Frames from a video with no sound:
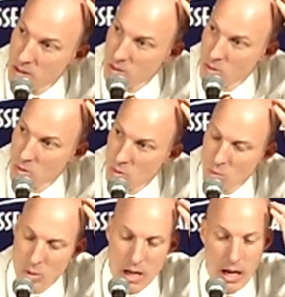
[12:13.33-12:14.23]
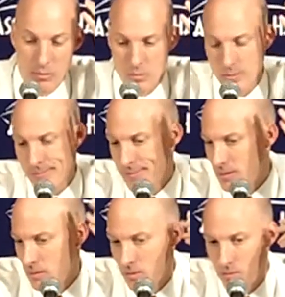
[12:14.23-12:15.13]
What has to happen
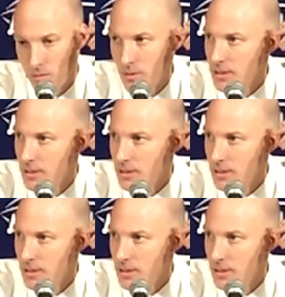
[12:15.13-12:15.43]
besides